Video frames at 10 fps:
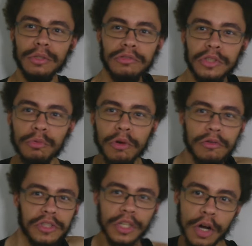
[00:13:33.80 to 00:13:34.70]
Don't you
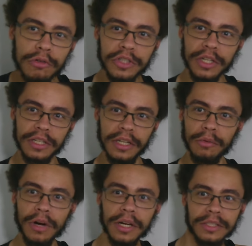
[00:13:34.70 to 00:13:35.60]
Woja Goja
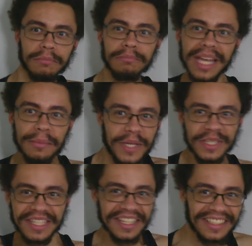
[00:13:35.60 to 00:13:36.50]
want some
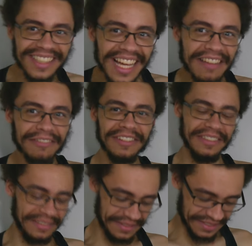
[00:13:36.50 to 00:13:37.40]
babies in your life?
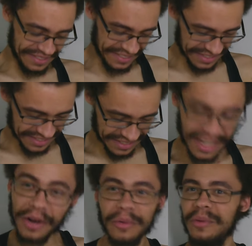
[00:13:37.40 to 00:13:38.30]

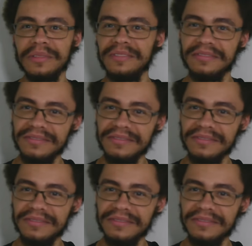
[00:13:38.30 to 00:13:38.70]
No.